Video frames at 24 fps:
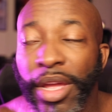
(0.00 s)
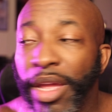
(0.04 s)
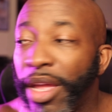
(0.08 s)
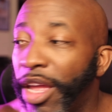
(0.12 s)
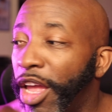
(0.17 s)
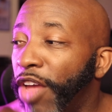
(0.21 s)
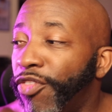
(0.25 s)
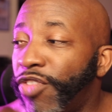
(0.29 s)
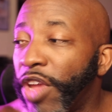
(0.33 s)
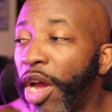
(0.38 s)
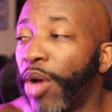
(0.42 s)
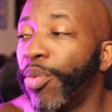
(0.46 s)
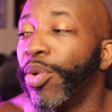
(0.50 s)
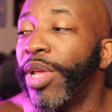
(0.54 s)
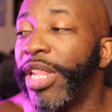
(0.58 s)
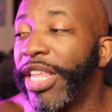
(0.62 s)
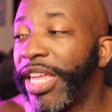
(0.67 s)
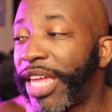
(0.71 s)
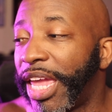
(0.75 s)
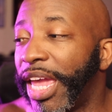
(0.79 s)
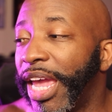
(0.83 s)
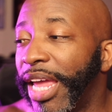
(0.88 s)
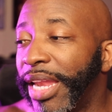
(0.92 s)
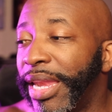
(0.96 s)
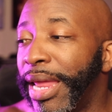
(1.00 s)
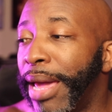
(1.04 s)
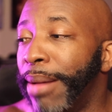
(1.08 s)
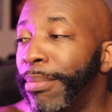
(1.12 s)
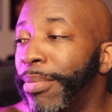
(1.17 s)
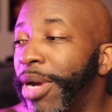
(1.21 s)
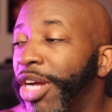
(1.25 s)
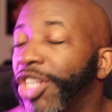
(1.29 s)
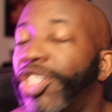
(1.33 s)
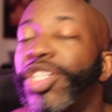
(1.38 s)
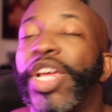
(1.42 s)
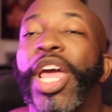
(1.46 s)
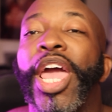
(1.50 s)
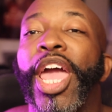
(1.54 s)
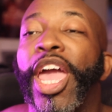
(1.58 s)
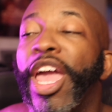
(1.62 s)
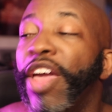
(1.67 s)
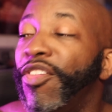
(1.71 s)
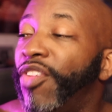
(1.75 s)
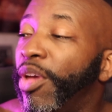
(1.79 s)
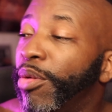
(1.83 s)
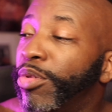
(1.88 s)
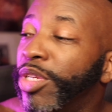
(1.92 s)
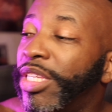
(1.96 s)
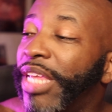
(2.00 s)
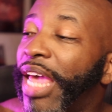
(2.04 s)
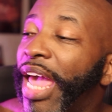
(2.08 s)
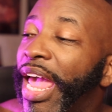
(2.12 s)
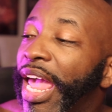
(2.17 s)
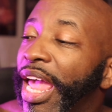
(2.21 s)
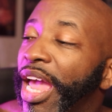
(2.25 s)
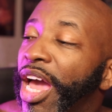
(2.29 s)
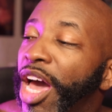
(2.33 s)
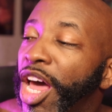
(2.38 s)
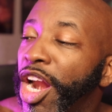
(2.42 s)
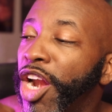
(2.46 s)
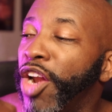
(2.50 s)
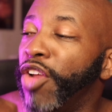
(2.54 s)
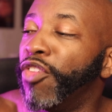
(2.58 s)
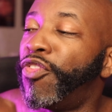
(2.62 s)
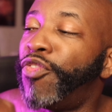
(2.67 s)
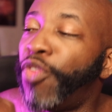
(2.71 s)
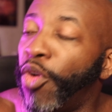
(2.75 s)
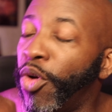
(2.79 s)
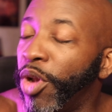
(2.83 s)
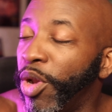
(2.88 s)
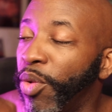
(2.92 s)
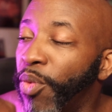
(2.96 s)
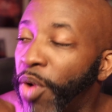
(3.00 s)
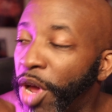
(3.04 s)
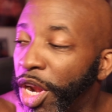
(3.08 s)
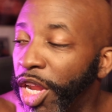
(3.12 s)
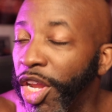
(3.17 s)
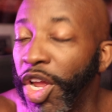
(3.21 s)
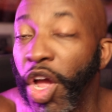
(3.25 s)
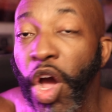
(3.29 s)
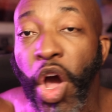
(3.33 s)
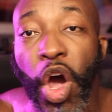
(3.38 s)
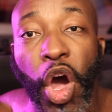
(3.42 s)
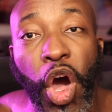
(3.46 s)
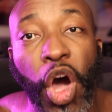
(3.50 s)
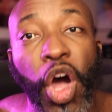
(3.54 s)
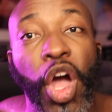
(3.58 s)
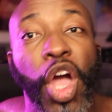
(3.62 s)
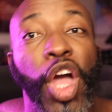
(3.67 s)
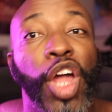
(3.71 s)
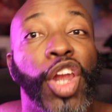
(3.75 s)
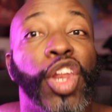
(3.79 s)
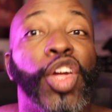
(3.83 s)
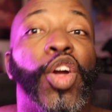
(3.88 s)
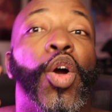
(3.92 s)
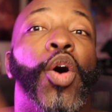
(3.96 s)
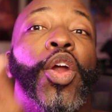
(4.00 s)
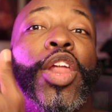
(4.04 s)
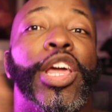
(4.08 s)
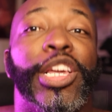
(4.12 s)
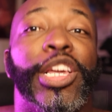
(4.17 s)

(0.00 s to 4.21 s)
If y'all really cared that much. If it was 841 of y'all to go to